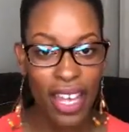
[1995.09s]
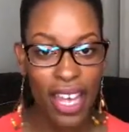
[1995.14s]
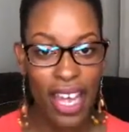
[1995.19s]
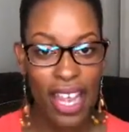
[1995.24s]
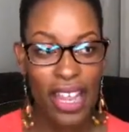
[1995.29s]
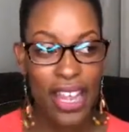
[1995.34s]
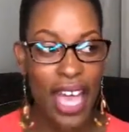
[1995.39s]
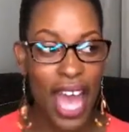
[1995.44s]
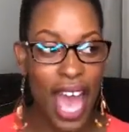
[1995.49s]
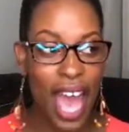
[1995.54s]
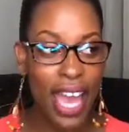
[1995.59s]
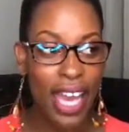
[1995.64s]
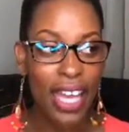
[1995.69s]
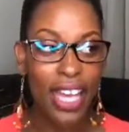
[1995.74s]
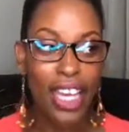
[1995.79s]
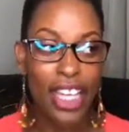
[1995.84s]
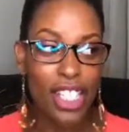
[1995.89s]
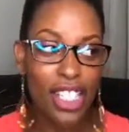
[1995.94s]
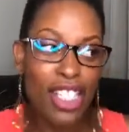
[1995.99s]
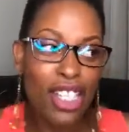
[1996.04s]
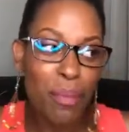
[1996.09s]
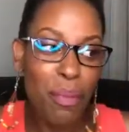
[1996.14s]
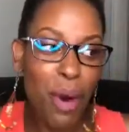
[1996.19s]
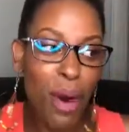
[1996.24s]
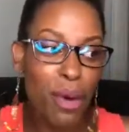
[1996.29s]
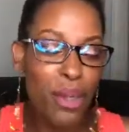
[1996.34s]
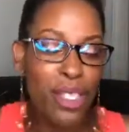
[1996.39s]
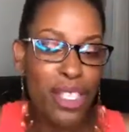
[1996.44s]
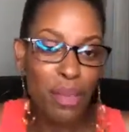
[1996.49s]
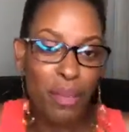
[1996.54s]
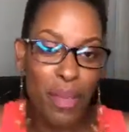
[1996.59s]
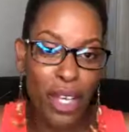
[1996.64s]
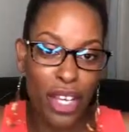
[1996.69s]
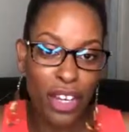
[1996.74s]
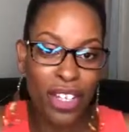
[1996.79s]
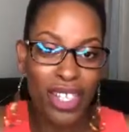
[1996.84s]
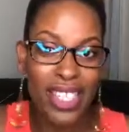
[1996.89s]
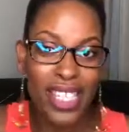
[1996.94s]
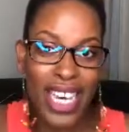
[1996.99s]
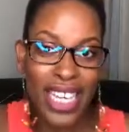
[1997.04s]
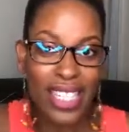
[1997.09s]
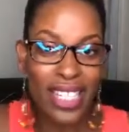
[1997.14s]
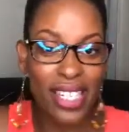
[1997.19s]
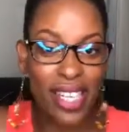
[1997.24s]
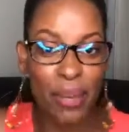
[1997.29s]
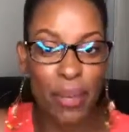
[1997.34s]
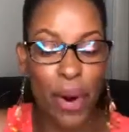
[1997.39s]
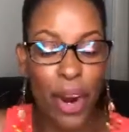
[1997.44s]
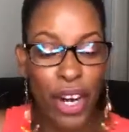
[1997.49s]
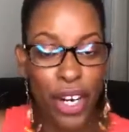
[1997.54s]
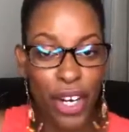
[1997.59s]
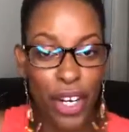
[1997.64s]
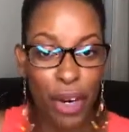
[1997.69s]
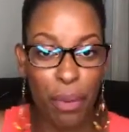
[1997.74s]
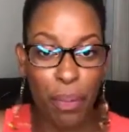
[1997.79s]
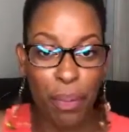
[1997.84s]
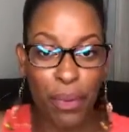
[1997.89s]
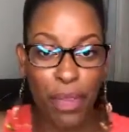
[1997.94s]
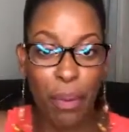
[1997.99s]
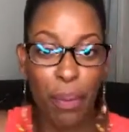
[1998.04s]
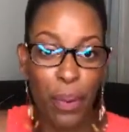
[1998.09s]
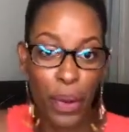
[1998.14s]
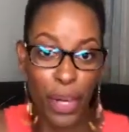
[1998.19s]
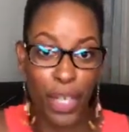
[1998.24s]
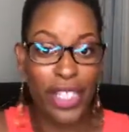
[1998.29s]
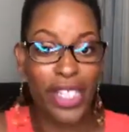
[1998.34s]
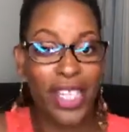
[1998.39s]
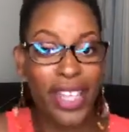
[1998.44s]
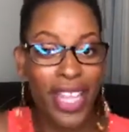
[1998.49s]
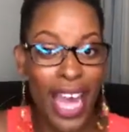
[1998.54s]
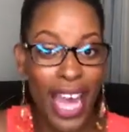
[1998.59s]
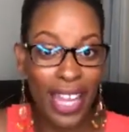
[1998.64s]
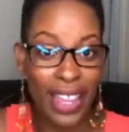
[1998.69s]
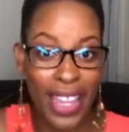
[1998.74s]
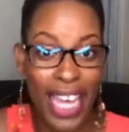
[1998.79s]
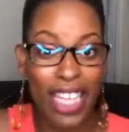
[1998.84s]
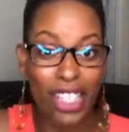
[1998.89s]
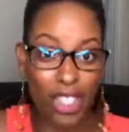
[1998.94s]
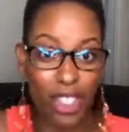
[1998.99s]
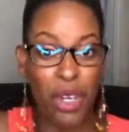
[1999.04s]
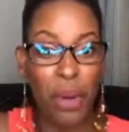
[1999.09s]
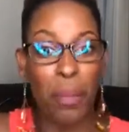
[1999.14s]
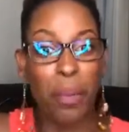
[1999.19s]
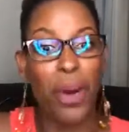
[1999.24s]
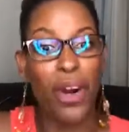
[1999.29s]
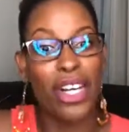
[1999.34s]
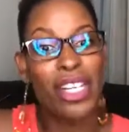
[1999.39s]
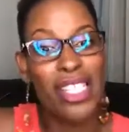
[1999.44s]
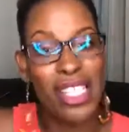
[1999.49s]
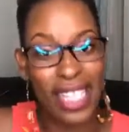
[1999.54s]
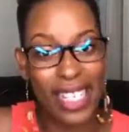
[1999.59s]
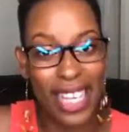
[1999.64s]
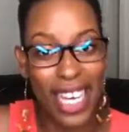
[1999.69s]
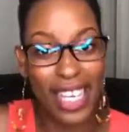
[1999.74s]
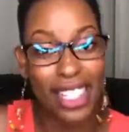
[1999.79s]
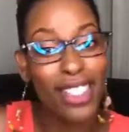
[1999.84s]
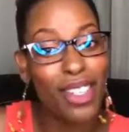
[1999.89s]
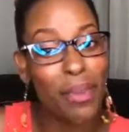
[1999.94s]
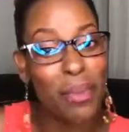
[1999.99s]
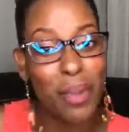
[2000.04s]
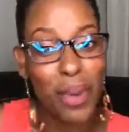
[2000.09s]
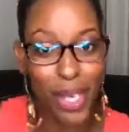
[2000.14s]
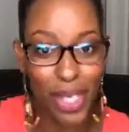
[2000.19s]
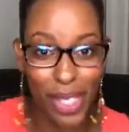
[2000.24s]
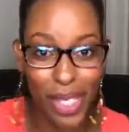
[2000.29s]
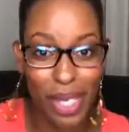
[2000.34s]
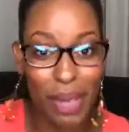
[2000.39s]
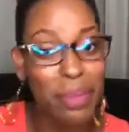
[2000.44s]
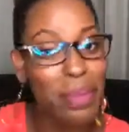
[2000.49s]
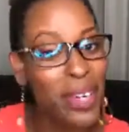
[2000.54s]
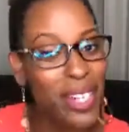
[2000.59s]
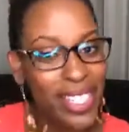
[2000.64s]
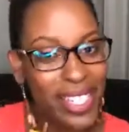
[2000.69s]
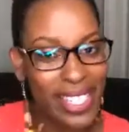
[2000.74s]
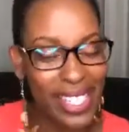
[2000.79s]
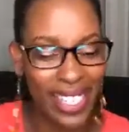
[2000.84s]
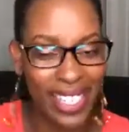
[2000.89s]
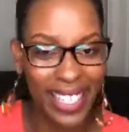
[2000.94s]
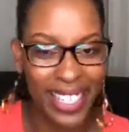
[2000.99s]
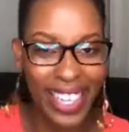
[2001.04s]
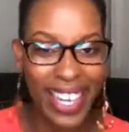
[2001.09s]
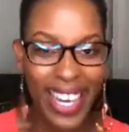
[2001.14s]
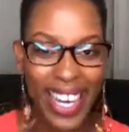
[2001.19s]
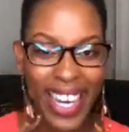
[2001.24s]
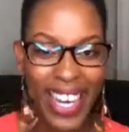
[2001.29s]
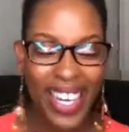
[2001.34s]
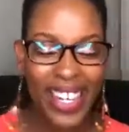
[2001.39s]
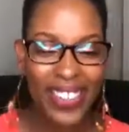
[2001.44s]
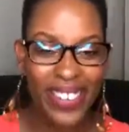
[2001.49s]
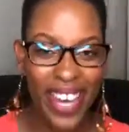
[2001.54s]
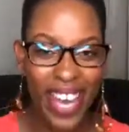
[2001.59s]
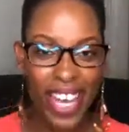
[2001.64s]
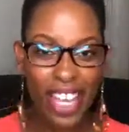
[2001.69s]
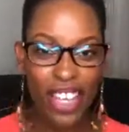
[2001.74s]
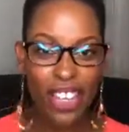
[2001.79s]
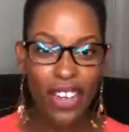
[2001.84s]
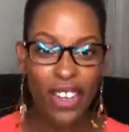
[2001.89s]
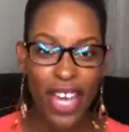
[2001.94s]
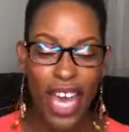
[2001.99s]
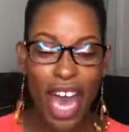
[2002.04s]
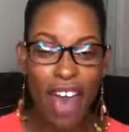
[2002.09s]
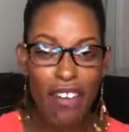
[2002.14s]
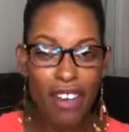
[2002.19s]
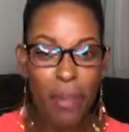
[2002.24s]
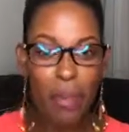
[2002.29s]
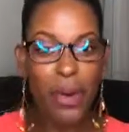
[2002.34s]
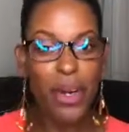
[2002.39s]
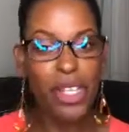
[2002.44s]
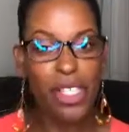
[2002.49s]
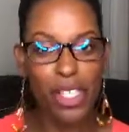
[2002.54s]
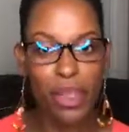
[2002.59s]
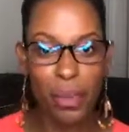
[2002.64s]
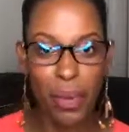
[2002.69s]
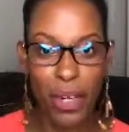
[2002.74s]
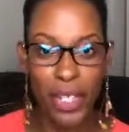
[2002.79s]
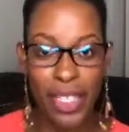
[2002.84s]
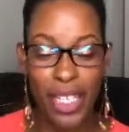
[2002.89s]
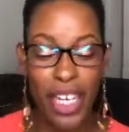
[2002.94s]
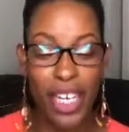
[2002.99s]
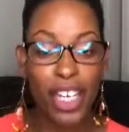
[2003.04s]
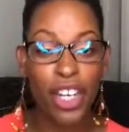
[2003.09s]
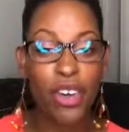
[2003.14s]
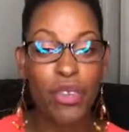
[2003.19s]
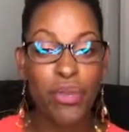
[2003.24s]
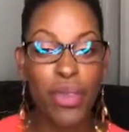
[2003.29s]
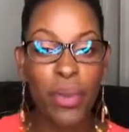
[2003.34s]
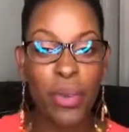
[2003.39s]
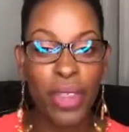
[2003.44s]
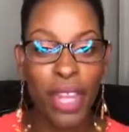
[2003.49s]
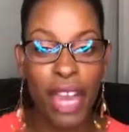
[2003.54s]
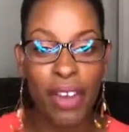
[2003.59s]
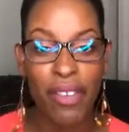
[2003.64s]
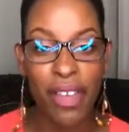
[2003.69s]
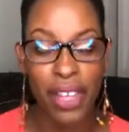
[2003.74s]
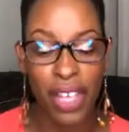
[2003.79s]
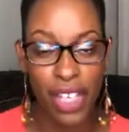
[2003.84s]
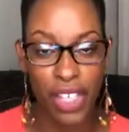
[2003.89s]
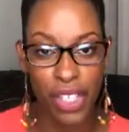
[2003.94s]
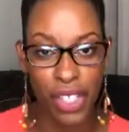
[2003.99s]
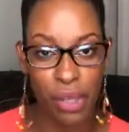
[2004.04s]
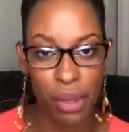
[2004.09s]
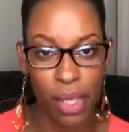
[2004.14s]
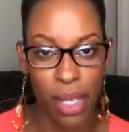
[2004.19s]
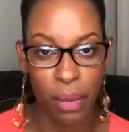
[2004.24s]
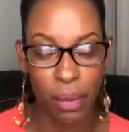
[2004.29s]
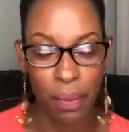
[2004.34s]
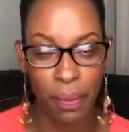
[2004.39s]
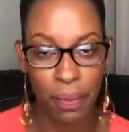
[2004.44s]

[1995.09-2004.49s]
that is supposed to be your destiny partner, the person that's your person, that's your personal person, right? You could have your personal person, and it could ruin that relationship.